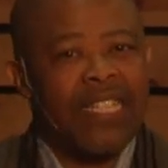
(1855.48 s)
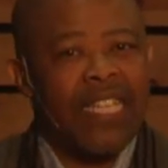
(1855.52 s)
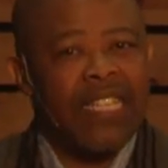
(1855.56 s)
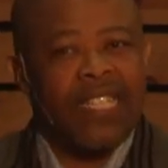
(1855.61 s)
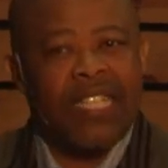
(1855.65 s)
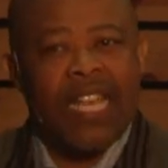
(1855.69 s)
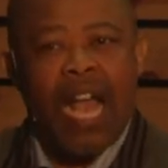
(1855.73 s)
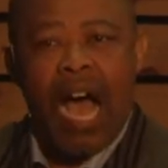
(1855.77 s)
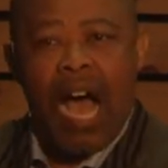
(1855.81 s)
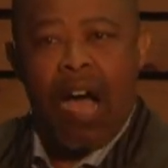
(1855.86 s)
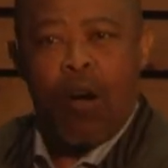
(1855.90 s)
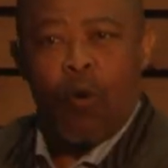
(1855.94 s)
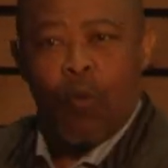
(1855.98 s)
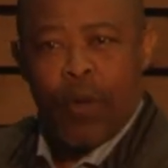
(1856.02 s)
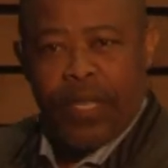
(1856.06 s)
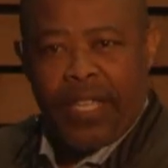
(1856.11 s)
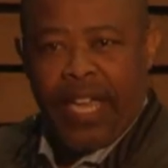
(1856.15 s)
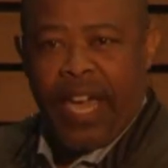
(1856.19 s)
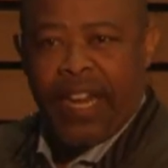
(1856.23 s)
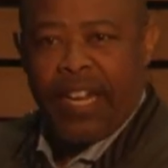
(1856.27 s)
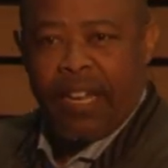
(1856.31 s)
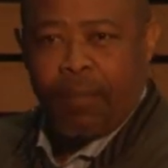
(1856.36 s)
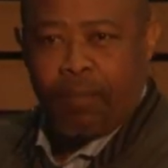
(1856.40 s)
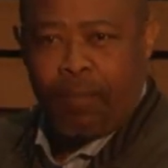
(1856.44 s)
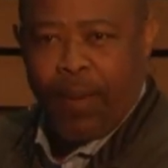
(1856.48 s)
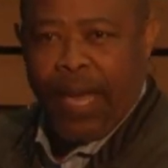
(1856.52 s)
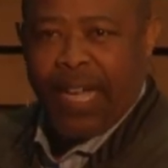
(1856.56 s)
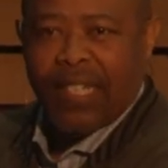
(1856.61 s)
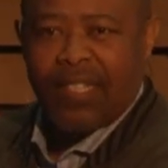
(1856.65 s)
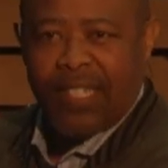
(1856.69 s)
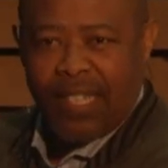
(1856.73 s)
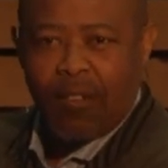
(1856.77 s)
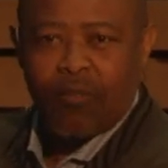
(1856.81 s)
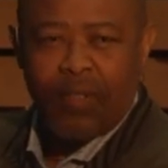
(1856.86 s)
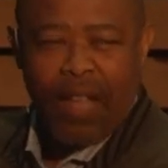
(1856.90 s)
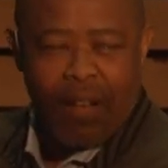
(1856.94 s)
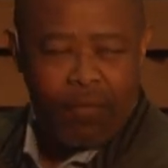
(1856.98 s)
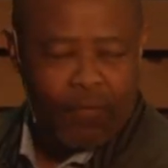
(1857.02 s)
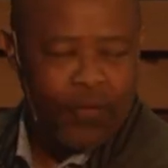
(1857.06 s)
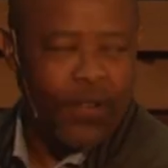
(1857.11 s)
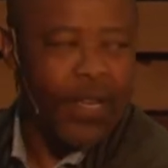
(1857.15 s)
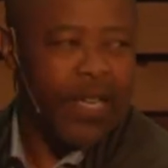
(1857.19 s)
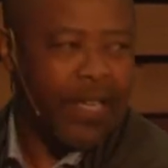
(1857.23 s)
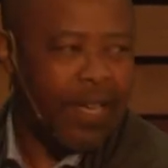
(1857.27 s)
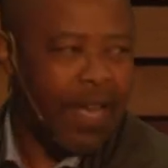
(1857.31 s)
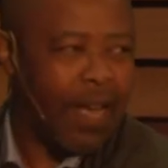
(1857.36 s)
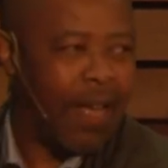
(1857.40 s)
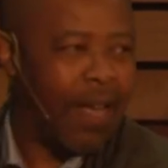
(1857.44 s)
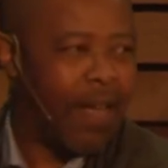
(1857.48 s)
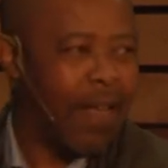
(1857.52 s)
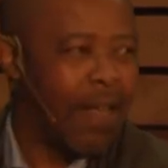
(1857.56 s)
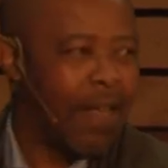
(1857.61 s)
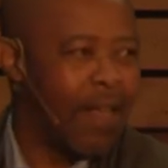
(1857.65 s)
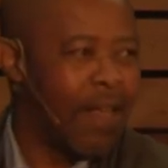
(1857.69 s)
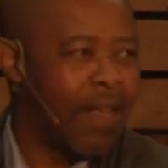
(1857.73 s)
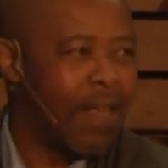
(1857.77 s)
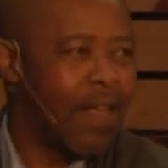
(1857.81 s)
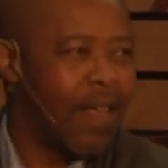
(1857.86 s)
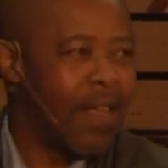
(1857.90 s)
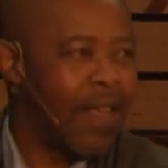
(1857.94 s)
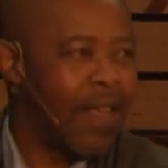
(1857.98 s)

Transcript: is how we can impact South Africa.